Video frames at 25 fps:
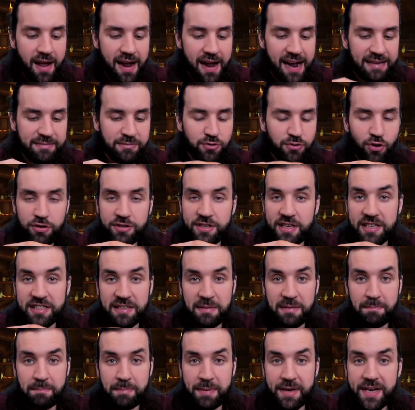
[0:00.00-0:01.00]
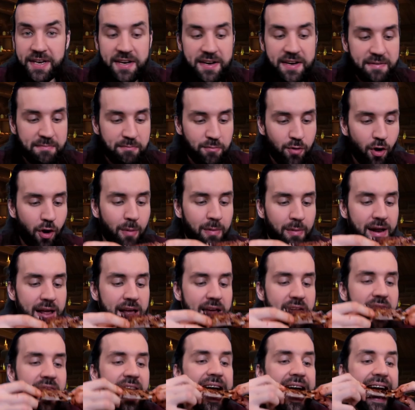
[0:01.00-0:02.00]
I'm dirty as a pig,
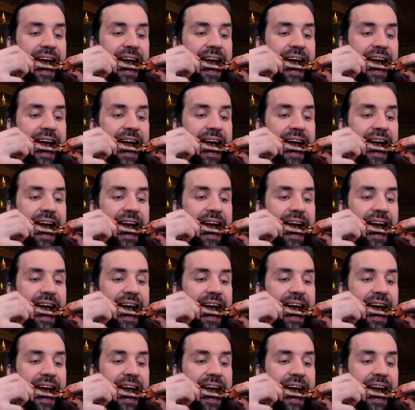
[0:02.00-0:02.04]
probably.